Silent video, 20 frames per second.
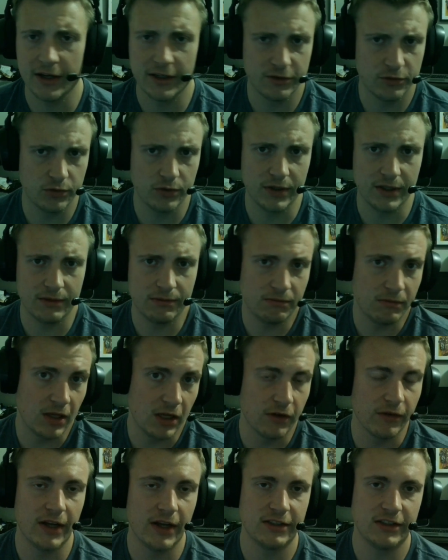It's really
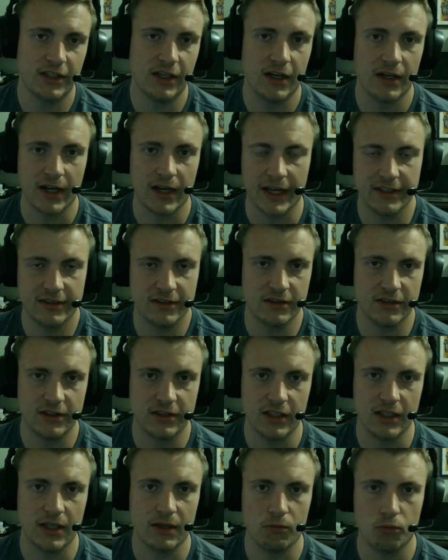interesting and nice to
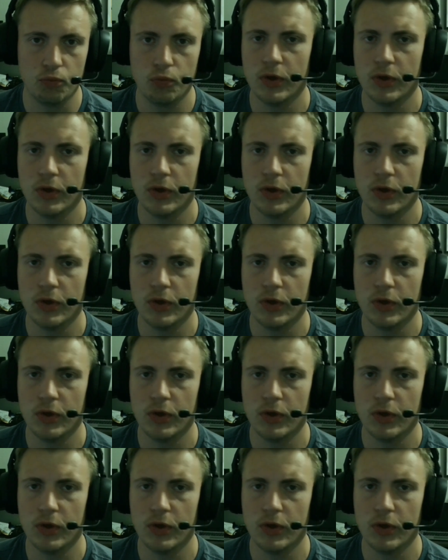see